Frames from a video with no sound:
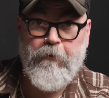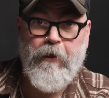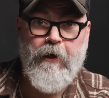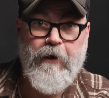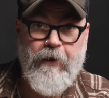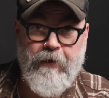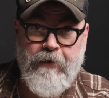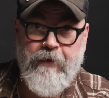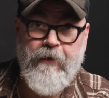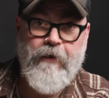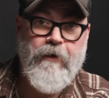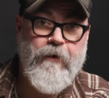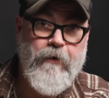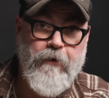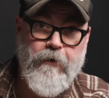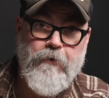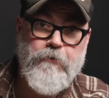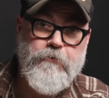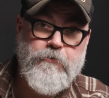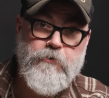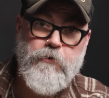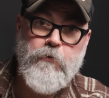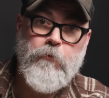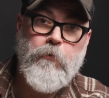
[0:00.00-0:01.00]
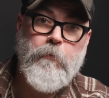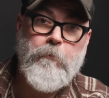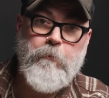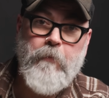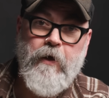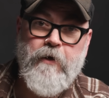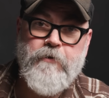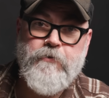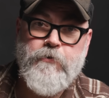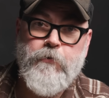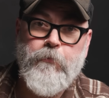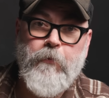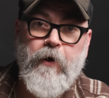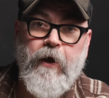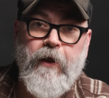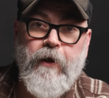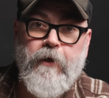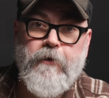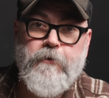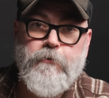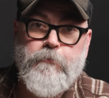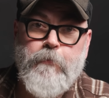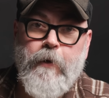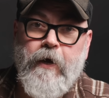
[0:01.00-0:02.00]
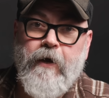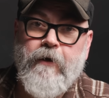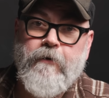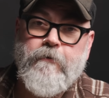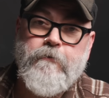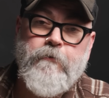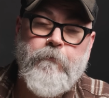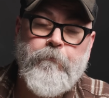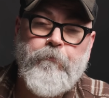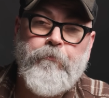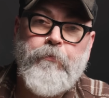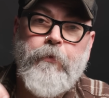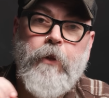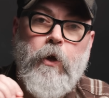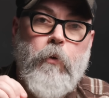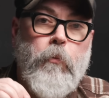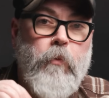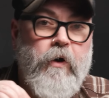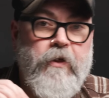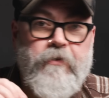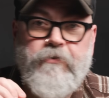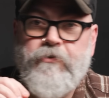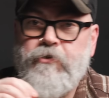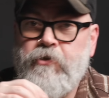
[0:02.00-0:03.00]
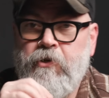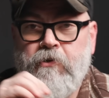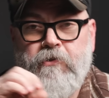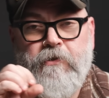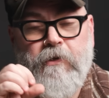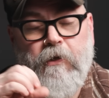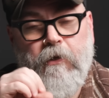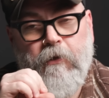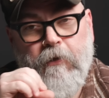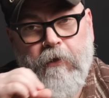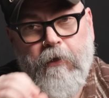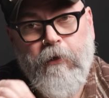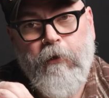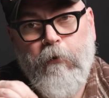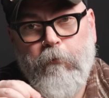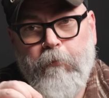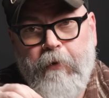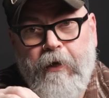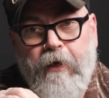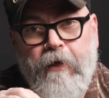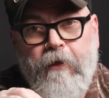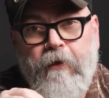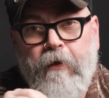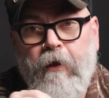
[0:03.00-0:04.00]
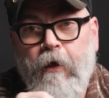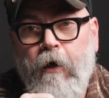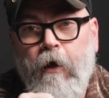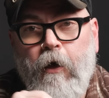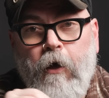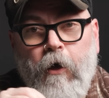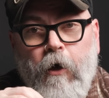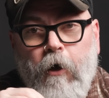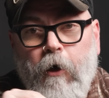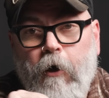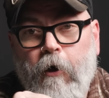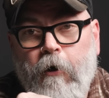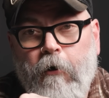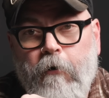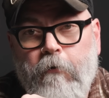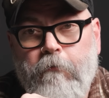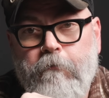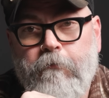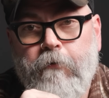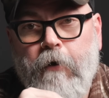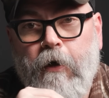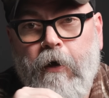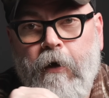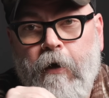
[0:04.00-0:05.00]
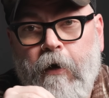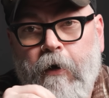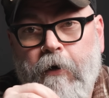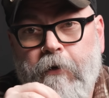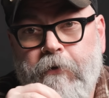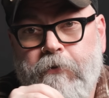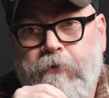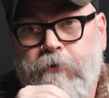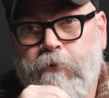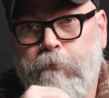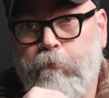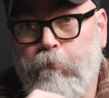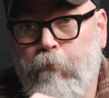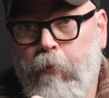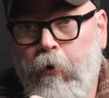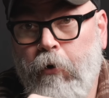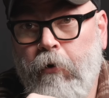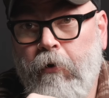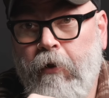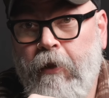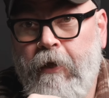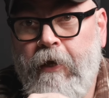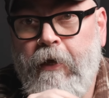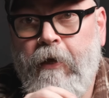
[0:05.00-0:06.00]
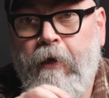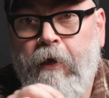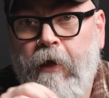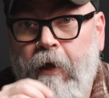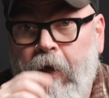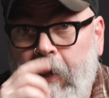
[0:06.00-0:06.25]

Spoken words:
Latakia, as you might expect, with just a little bit of some burley